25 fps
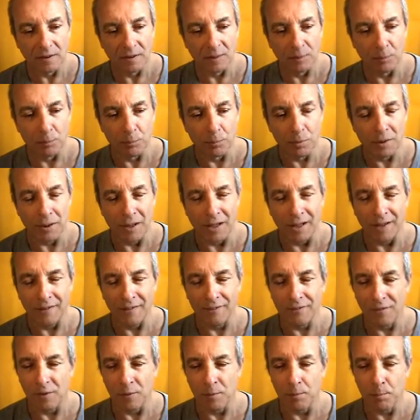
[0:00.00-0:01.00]

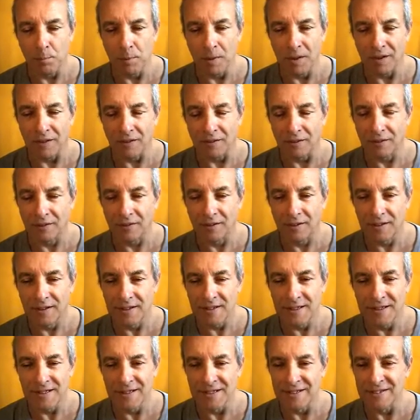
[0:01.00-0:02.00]
implies the bare
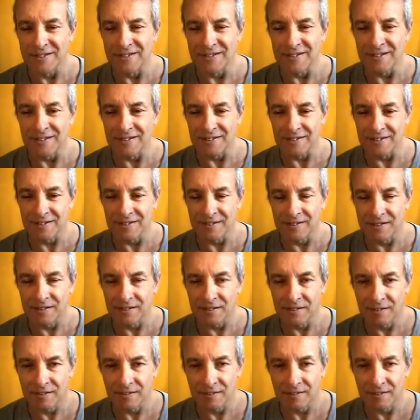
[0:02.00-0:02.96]
isness,